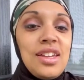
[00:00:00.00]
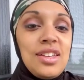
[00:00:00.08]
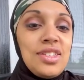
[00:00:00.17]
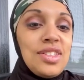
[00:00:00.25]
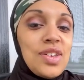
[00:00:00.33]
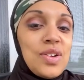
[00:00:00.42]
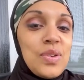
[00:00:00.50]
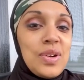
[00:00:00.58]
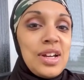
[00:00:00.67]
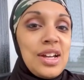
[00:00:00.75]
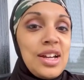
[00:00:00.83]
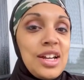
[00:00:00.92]
So
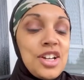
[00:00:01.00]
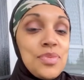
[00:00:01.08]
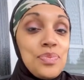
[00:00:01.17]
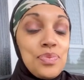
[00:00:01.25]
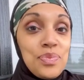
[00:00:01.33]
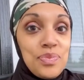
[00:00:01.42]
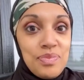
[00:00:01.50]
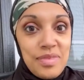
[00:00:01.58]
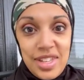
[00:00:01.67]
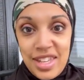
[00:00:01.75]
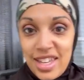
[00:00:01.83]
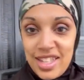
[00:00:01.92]

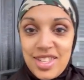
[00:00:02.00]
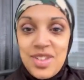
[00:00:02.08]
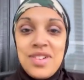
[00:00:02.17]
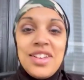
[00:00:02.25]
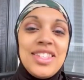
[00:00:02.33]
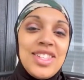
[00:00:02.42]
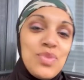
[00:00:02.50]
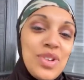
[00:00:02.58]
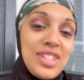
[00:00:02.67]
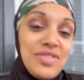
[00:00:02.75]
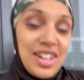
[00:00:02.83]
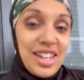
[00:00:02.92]
but yes, yeah, so
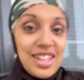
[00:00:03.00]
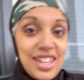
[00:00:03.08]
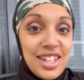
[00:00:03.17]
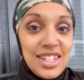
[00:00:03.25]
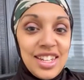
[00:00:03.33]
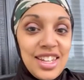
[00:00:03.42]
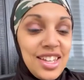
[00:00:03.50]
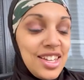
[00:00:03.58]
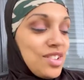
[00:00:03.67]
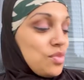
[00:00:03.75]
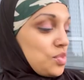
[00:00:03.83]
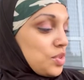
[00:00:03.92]
switch my hand
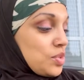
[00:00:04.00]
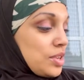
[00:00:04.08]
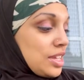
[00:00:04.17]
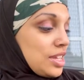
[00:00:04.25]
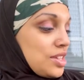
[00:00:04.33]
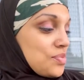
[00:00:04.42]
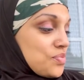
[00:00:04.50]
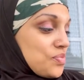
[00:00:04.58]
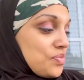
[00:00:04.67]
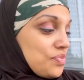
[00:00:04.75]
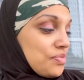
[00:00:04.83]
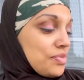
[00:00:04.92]
real quick
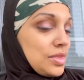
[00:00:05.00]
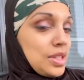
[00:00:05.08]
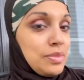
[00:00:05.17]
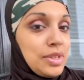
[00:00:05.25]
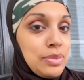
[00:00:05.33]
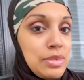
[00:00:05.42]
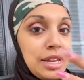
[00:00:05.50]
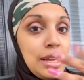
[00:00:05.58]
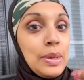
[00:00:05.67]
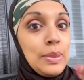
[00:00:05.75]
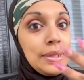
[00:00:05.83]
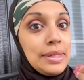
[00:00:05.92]
because my
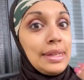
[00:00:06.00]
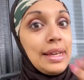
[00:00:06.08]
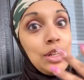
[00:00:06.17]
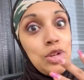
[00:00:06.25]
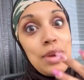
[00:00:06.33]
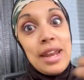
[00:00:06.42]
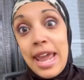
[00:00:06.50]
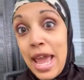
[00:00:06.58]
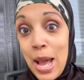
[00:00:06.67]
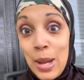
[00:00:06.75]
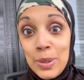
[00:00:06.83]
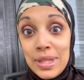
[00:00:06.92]
nails, I gotta do my
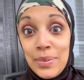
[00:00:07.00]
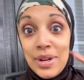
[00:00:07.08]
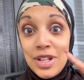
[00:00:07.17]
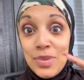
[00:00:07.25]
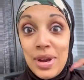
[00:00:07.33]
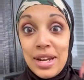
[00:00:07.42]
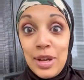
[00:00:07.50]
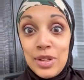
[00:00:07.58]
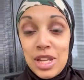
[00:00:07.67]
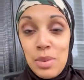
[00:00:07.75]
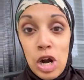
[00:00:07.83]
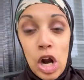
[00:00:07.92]
nails. I want to do my
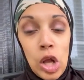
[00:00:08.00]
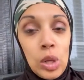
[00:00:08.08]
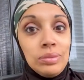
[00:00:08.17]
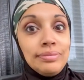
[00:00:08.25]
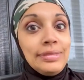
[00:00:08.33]
nails tomorrow.